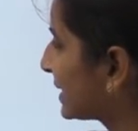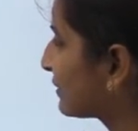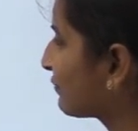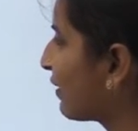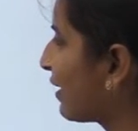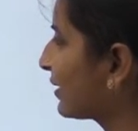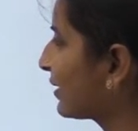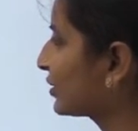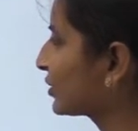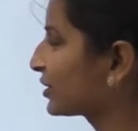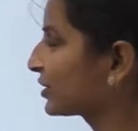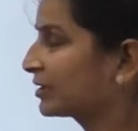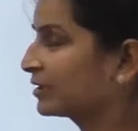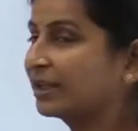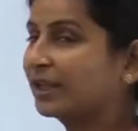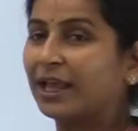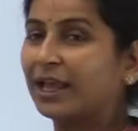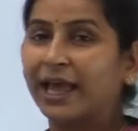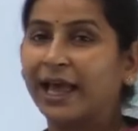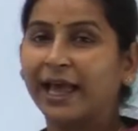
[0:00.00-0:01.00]
function,
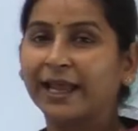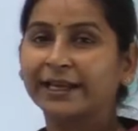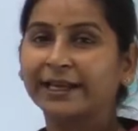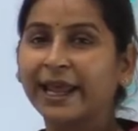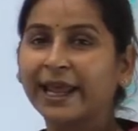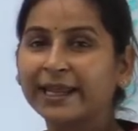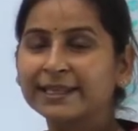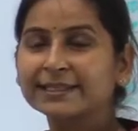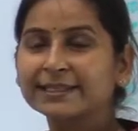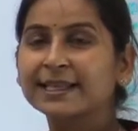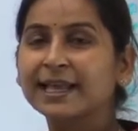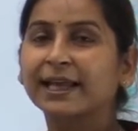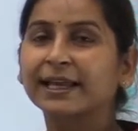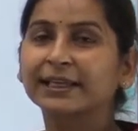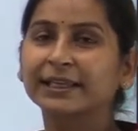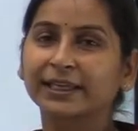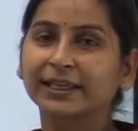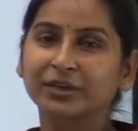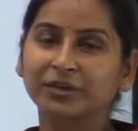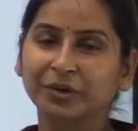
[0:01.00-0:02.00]
and hence I
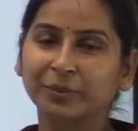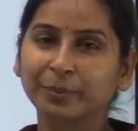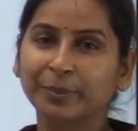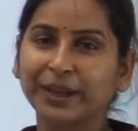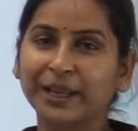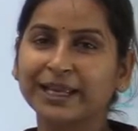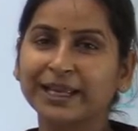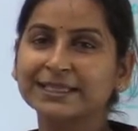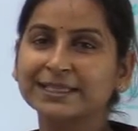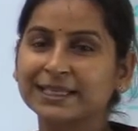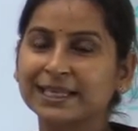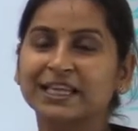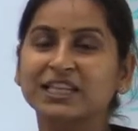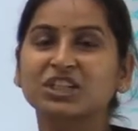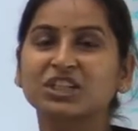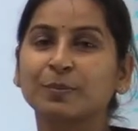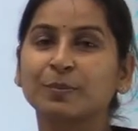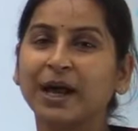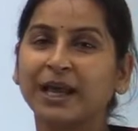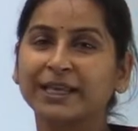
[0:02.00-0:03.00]
can replace
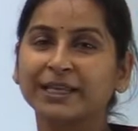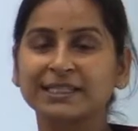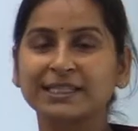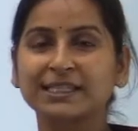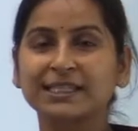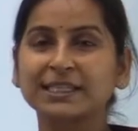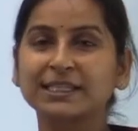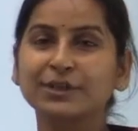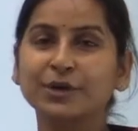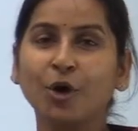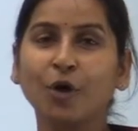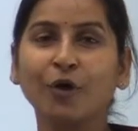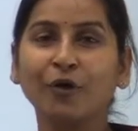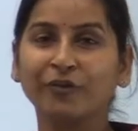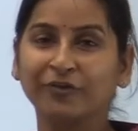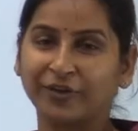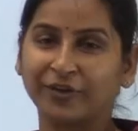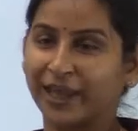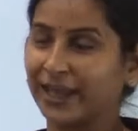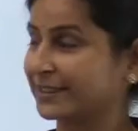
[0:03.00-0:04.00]
it by g
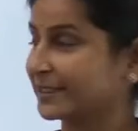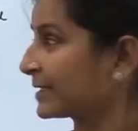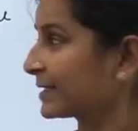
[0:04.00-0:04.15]
of s.